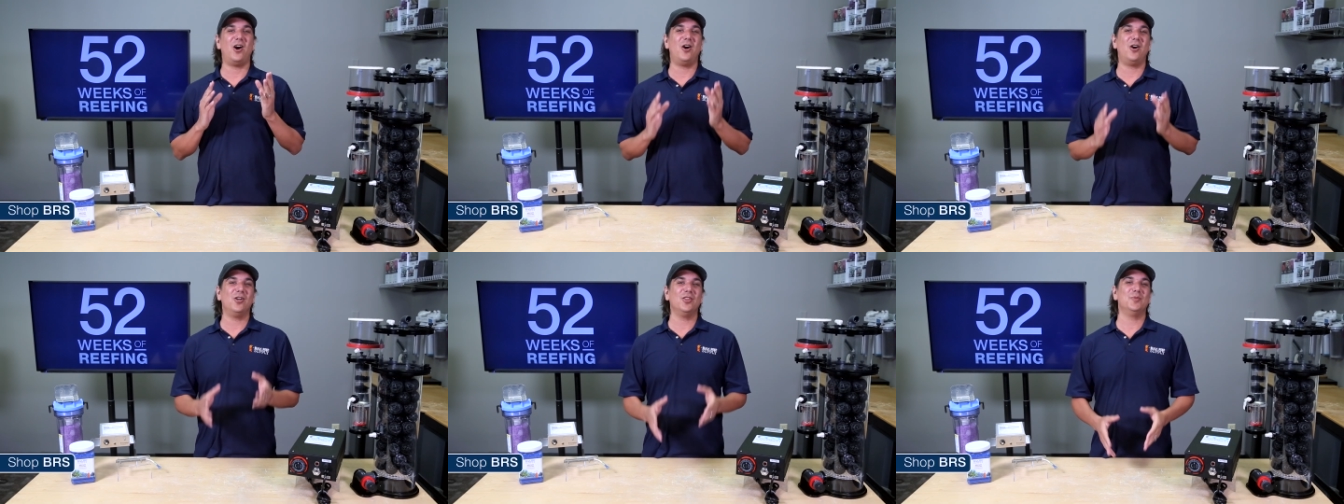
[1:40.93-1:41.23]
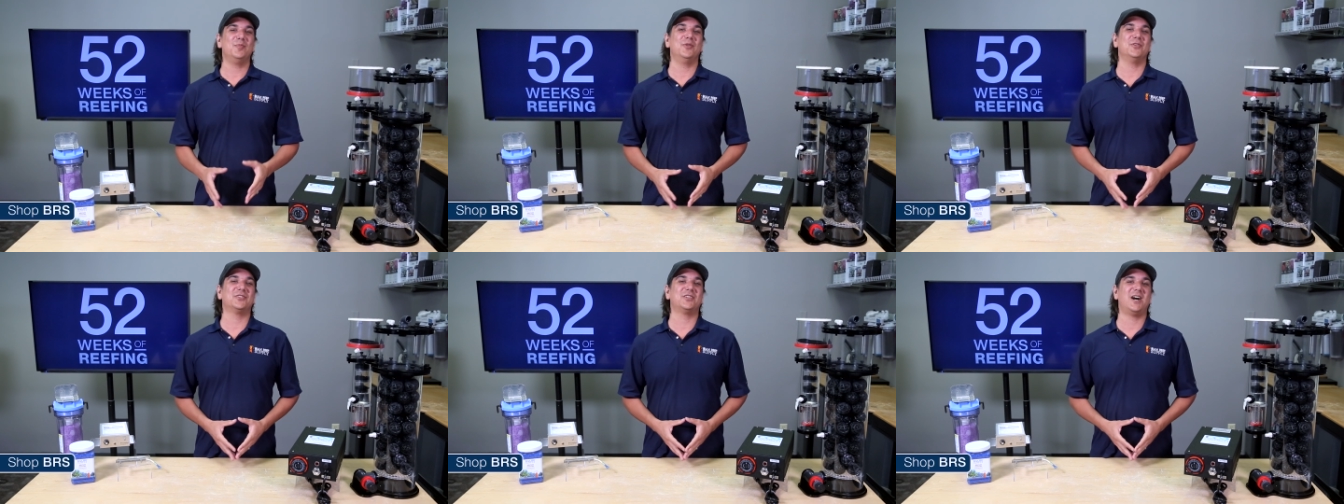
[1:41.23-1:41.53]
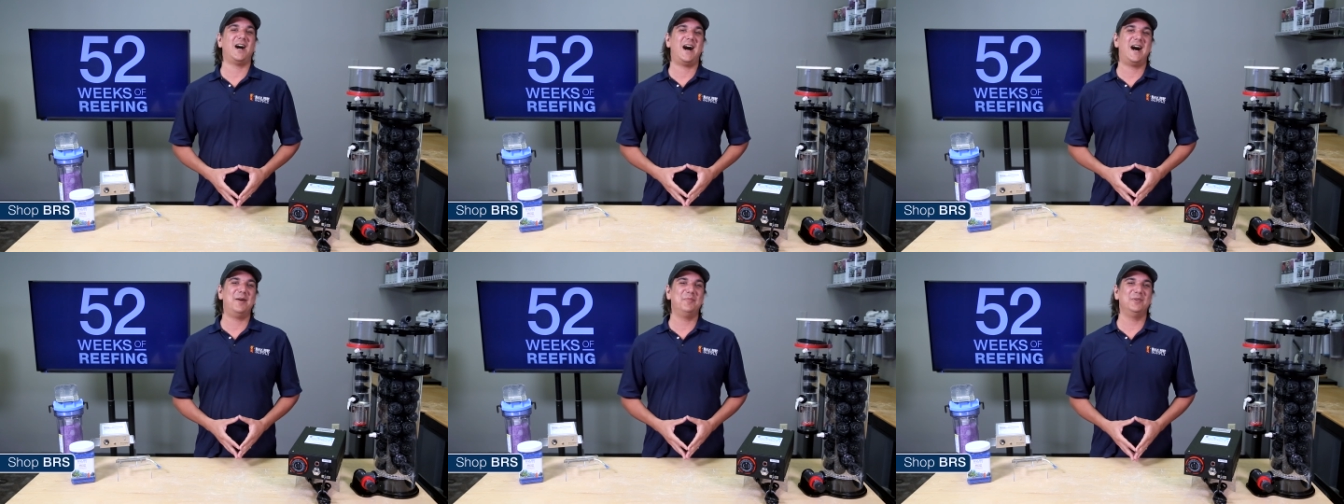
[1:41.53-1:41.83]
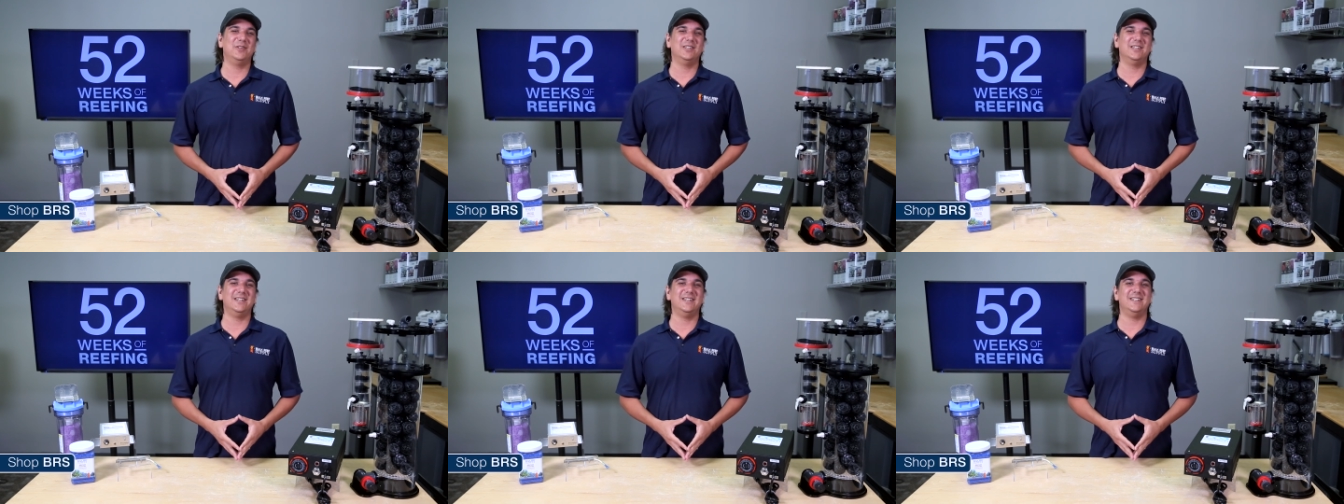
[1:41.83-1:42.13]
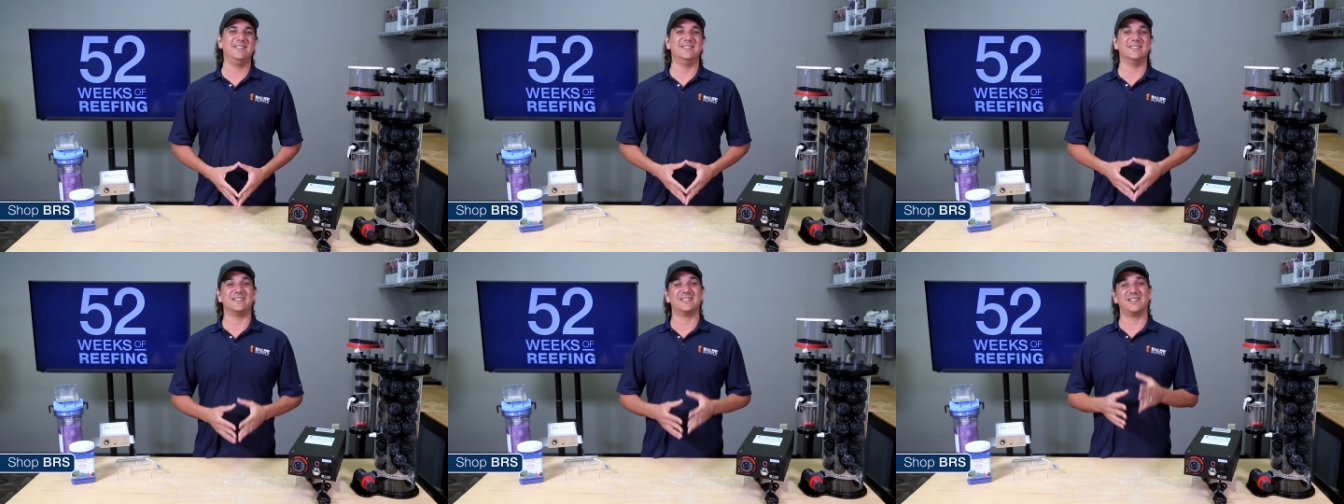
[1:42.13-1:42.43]
all the most
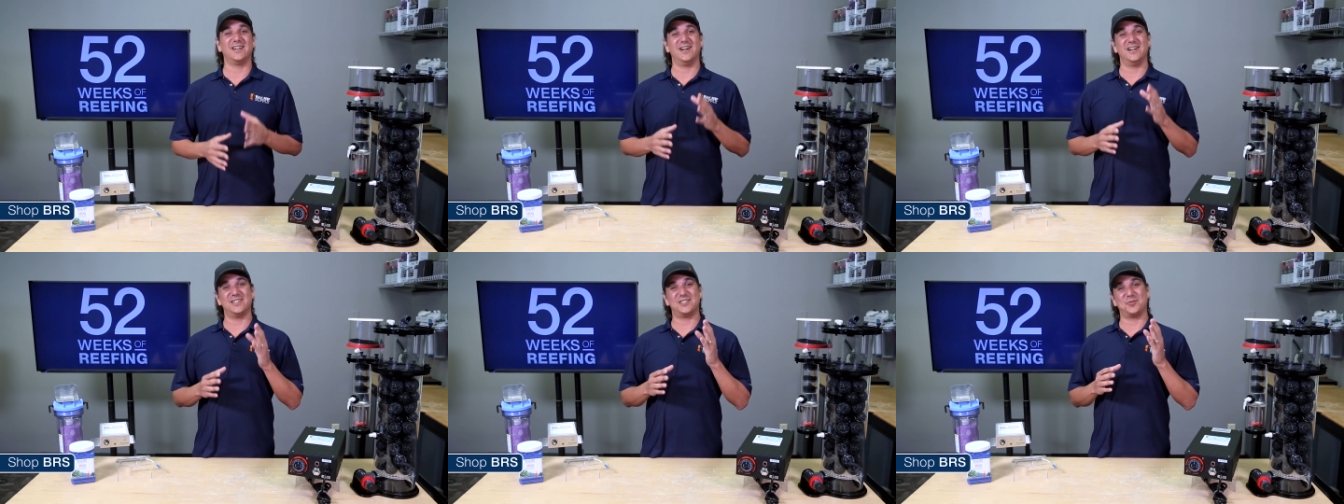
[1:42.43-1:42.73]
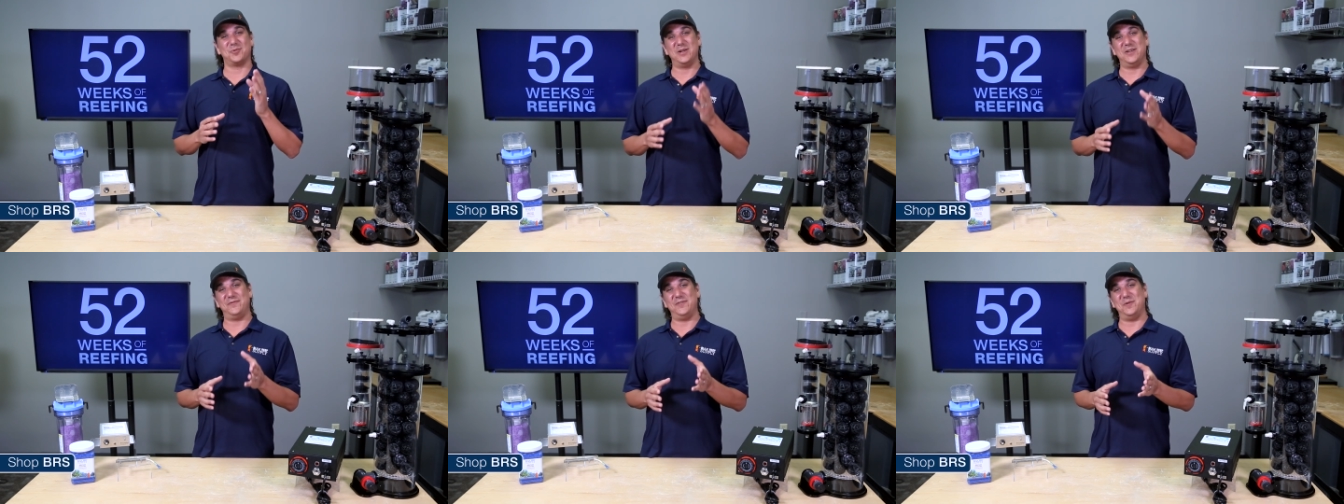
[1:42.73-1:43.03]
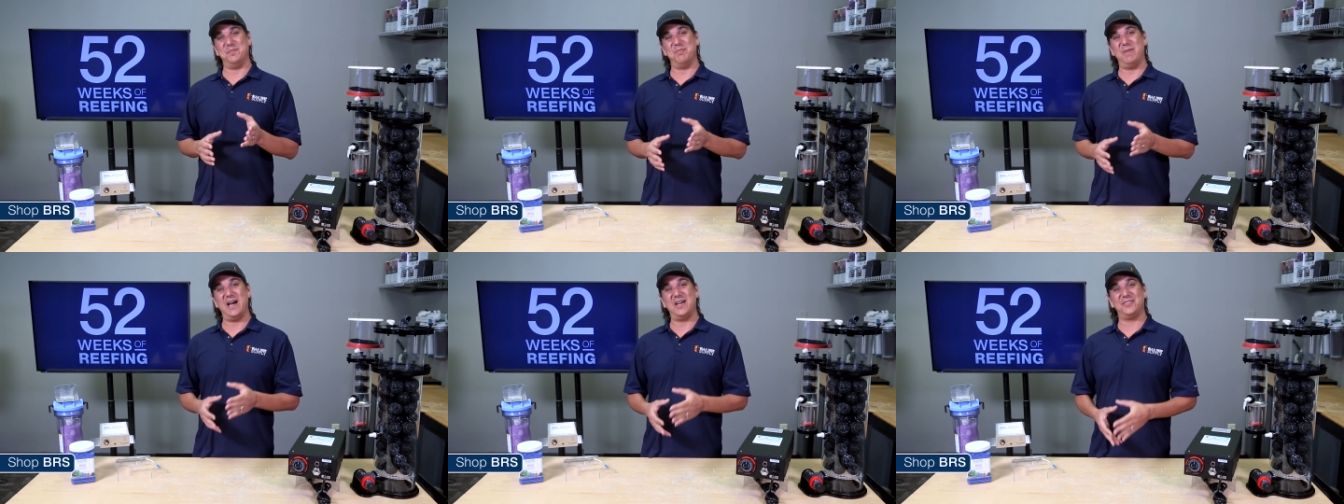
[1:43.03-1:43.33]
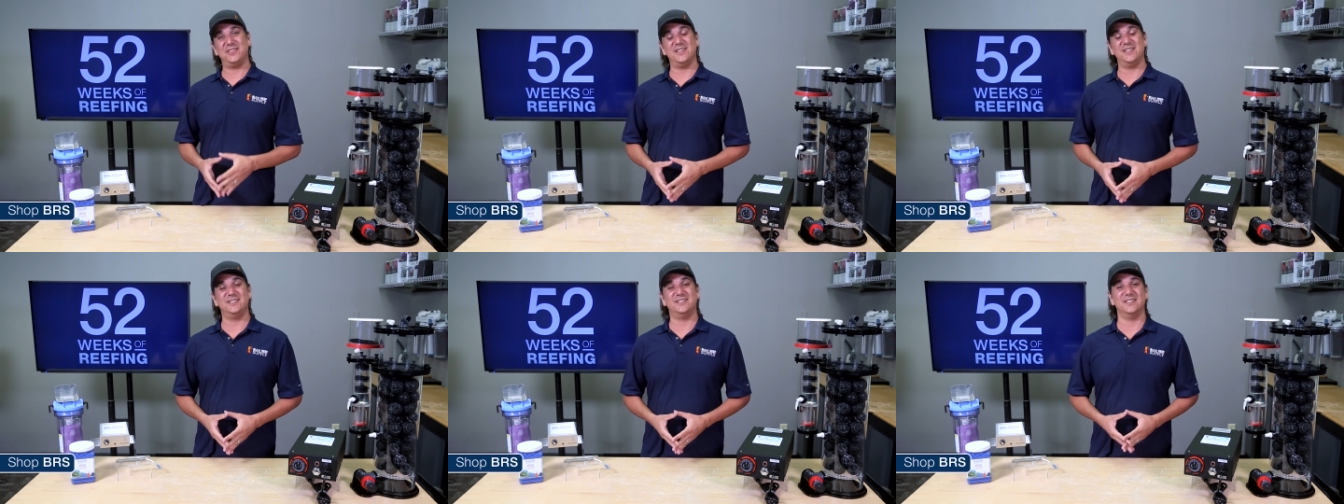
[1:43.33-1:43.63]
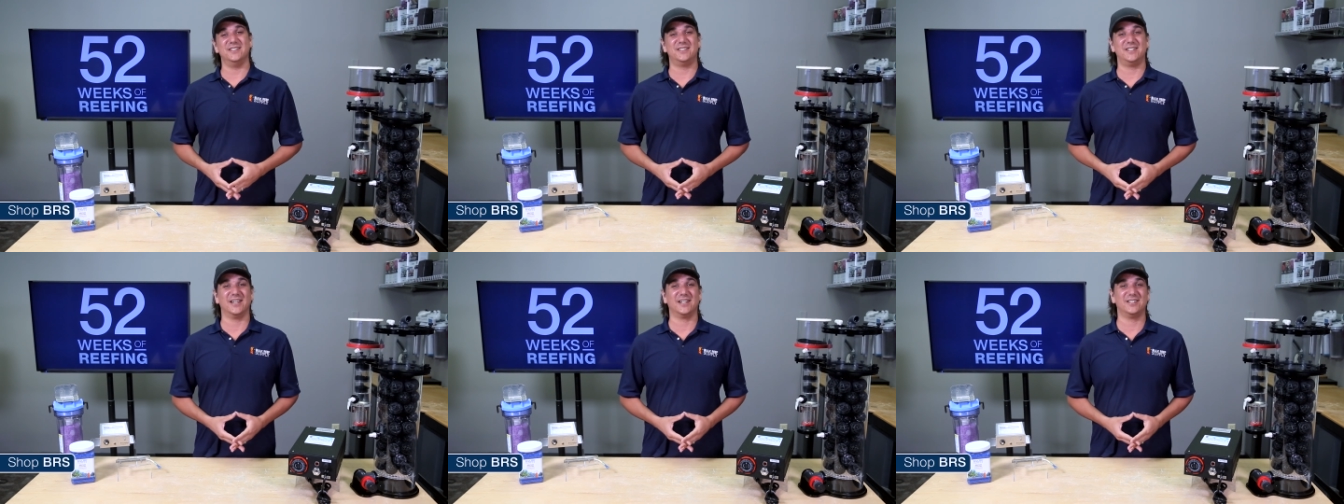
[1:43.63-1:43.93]
commonly discussed reefing methods
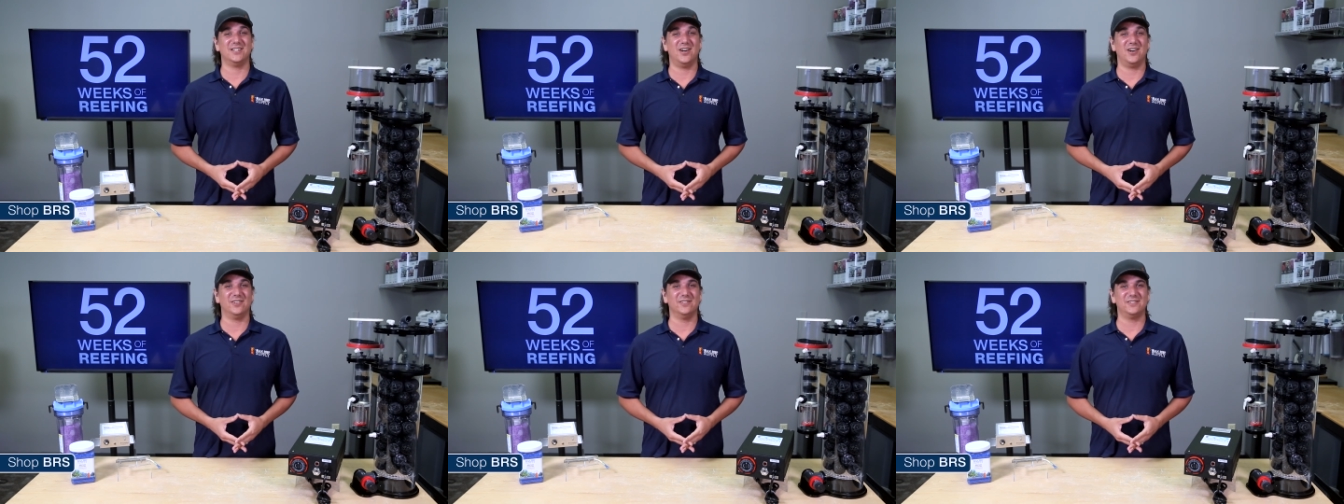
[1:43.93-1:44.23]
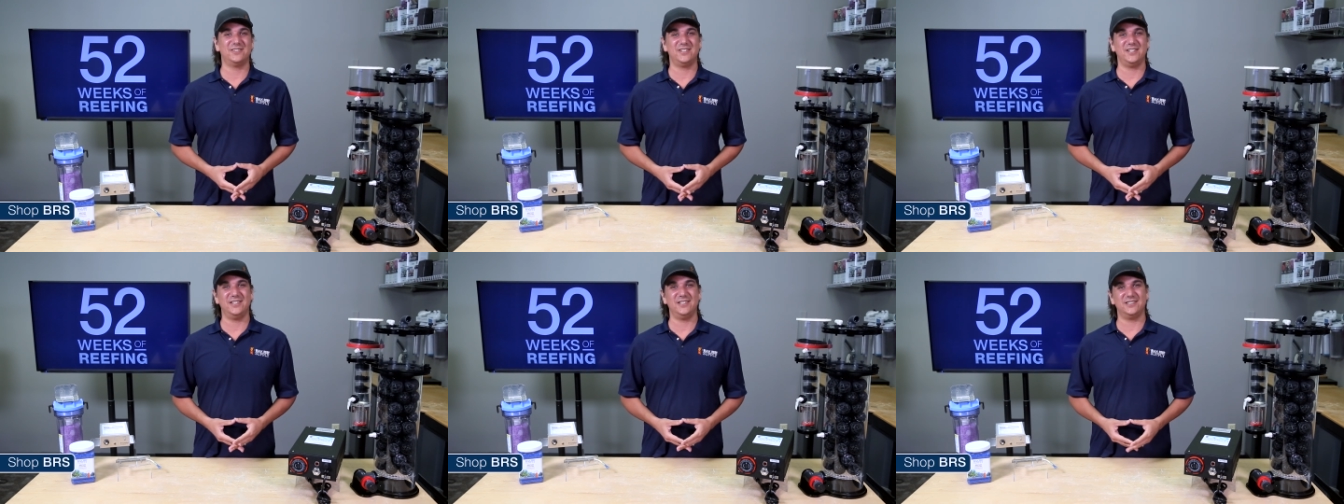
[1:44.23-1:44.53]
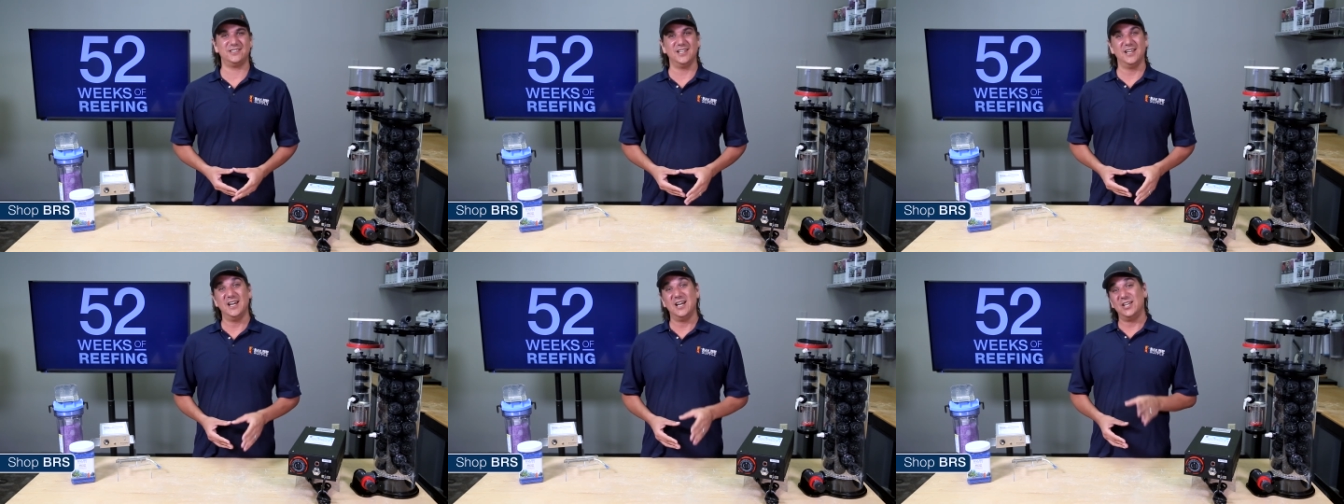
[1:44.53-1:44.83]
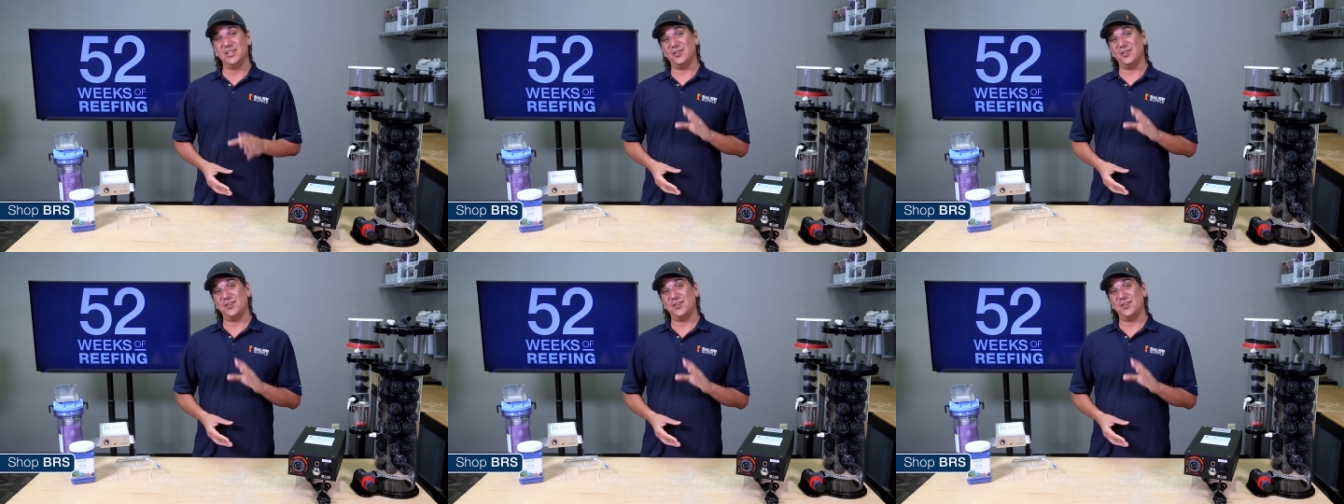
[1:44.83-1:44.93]
and technologies.